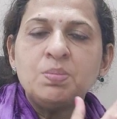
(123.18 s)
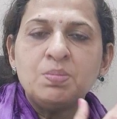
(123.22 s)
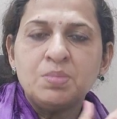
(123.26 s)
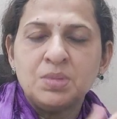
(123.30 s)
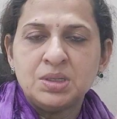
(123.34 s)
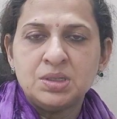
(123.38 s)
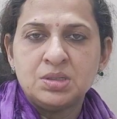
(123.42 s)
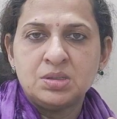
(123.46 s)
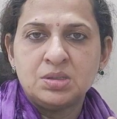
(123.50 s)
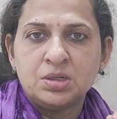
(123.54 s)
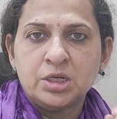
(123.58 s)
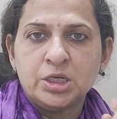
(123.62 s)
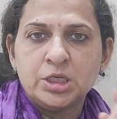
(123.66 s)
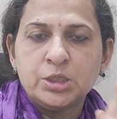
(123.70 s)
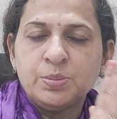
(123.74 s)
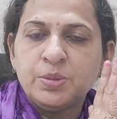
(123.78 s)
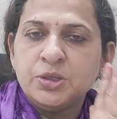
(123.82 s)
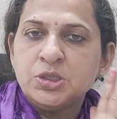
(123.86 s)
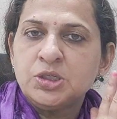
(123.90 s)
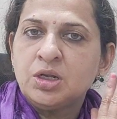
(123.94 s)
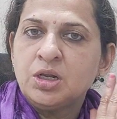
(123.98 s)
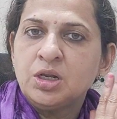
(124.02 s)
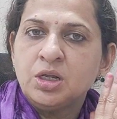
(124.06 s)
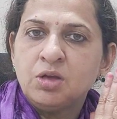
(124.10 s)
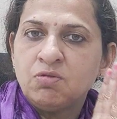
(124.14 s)
be missed,
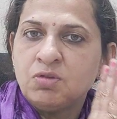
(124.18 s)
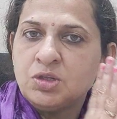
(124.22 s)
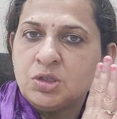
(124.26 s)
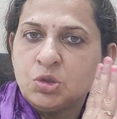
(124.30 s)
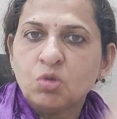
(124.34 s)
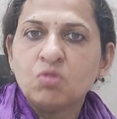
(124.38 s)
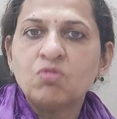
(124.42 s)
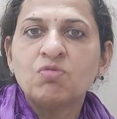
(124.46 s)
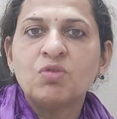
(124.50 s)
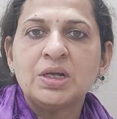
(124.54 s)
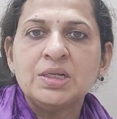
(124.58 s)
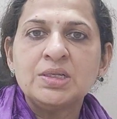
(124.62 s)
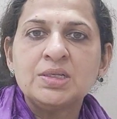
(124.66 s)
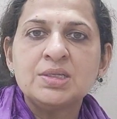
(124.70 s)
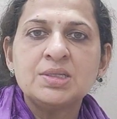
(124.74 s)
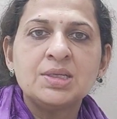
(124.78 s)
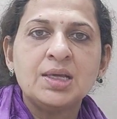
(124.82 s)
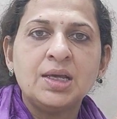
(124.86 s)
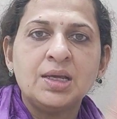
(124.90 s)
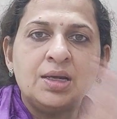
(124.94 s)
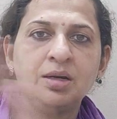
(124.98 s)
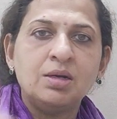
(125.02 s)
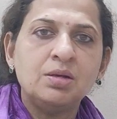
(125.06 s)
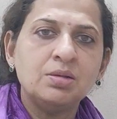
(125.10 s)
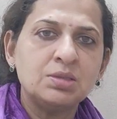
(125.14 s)
especially if it's on one
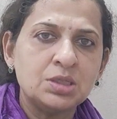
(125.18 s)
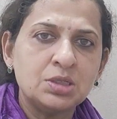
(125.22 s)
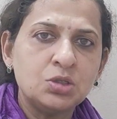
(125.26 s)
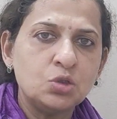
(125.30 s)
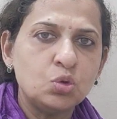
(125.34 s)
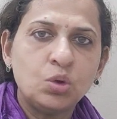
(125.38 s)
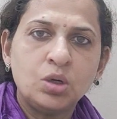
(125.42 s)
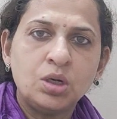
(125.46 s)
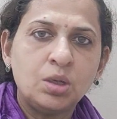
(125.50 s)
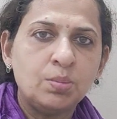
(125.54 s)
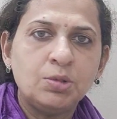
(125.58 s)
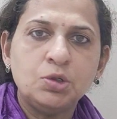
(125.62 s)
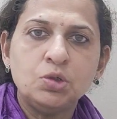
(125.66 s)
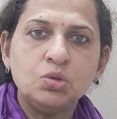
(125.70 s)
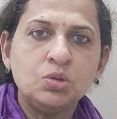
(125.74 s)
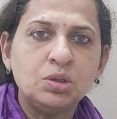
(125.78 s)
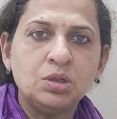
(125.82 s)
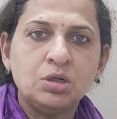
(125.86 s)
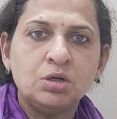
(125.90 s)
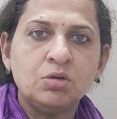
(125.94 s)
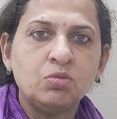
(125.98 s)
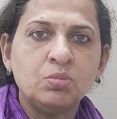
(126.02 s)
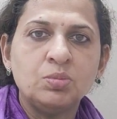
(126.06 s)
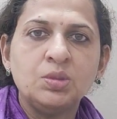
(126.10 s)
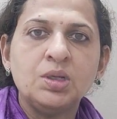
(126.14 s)
side. Since you are able to
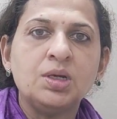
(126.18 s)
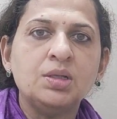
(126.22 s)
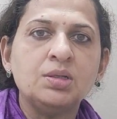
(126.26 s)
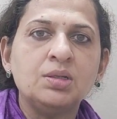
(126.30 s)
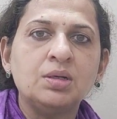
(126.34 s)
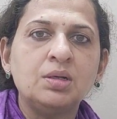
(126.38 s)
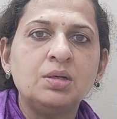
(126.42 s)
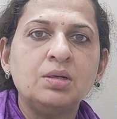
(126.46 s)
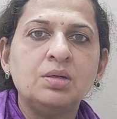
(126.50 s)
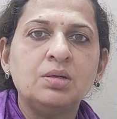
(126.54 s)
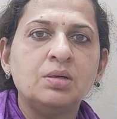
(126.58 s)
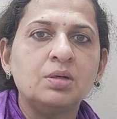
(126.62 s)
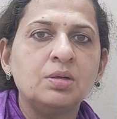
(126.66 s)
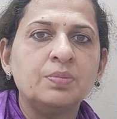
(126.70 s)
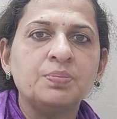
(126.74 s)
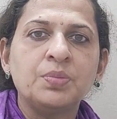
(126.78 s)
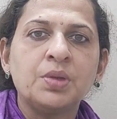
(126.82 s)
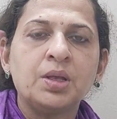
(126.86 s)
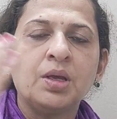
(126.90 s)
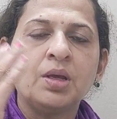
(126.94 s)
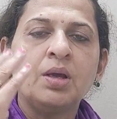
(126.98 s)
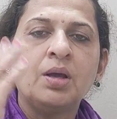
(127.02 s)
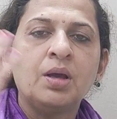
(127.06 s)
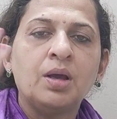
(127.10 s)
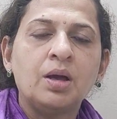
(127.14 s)
hear from the other ear,
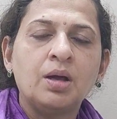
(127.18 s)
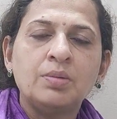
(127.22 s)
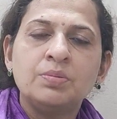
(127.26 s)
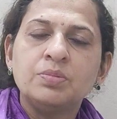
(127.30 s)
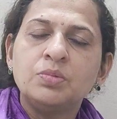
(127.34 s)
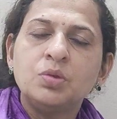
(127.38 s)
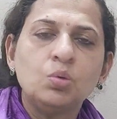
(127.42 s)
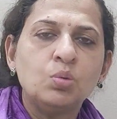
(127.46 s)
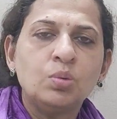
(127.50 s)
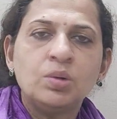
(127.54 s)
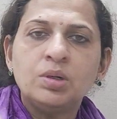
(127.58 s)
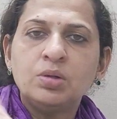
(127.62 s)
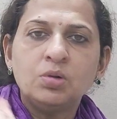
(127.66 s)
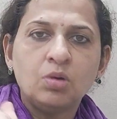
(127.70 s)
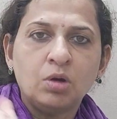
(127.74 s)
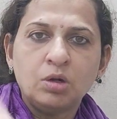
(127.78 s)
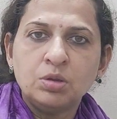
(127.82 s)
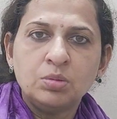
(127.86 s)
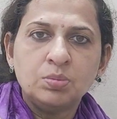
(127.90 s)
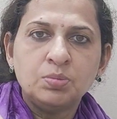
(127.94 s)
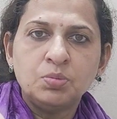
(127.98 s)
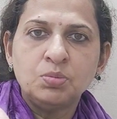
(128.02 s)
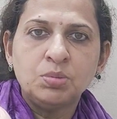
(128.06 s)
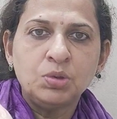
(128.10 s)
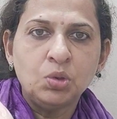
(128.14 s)
you will
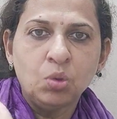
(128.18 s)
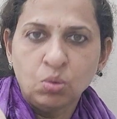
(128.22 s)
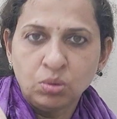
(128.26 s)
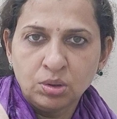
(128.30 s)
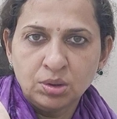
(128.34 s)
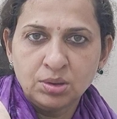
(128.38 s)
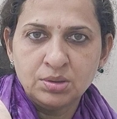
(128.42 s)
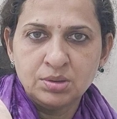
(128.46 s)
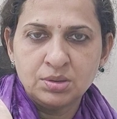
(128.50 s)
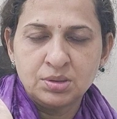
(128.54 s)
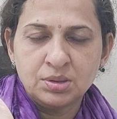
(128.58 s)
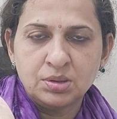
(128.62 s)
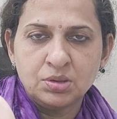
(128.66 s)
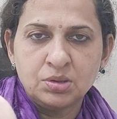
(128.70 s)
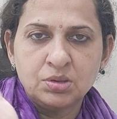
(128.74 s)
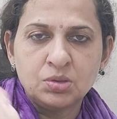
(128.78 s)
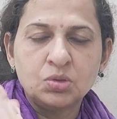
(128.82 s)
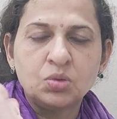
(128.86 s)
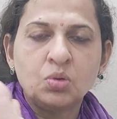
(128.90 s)
not notice it.